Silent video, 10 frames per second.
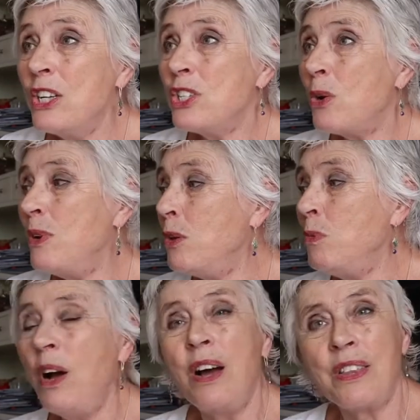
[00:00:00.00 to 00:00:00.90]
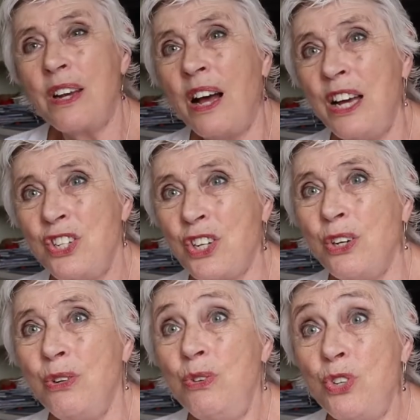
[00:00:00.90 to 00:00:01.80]
So in the work that I
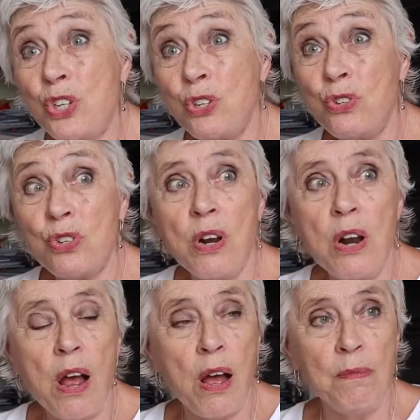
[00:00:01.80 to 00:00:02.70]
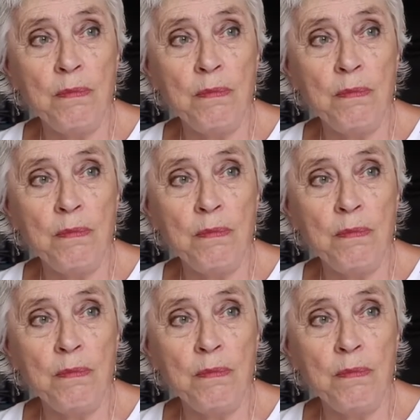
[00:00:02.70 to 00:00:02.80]
do, children